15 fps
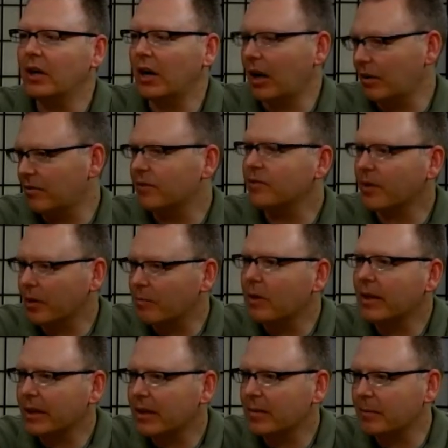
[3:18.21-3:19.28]
off of our
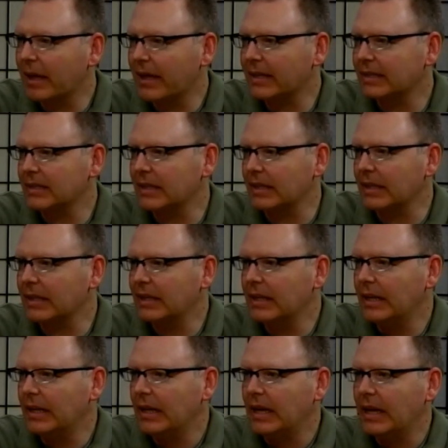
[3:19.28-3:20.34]
monthly magazine.
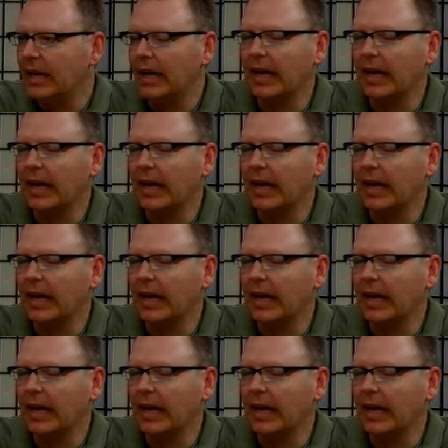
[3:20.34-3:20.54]
Okay.